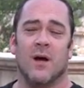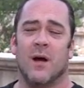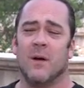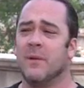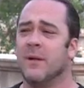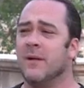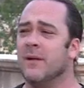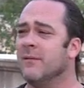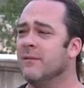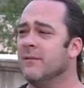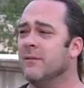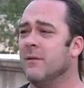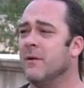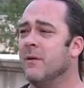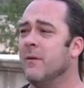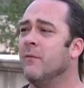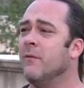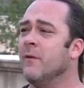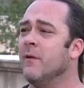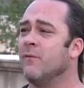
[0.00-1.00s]
I mean,
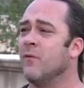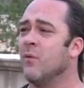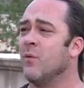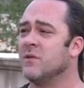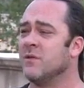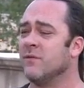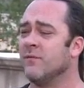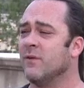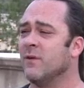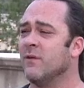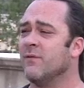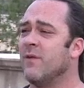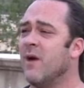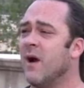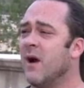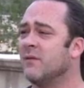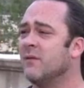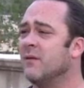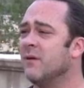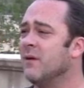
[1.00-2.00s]
if it wasn't for the
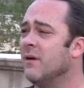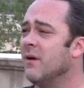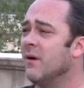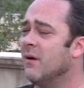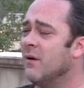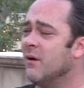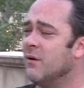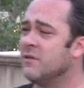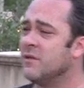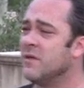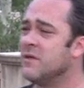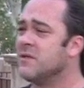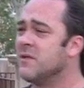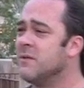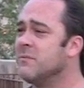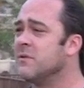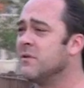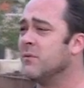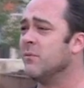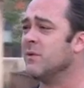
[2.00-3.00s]
fact that O.J.
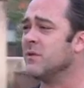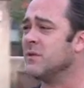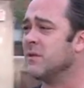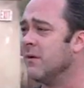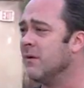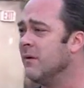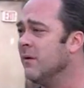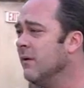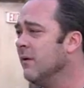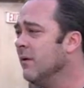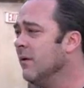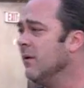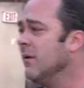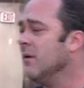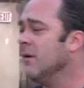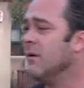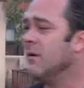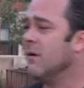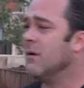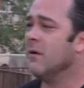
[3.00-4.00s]
Simpson was a
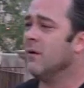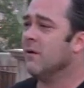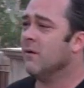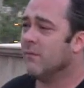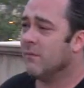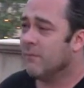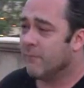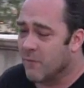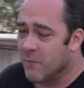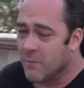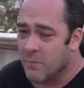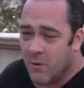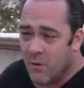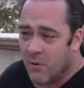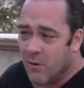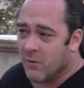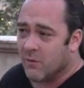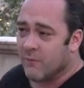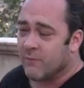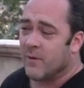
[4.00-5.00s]

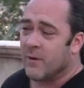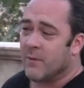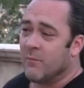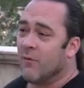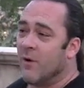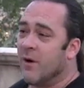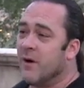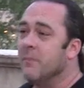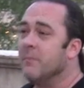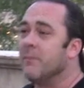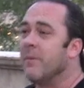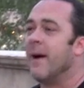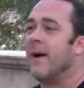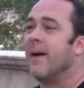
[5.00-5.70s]
Football Hall of Fame running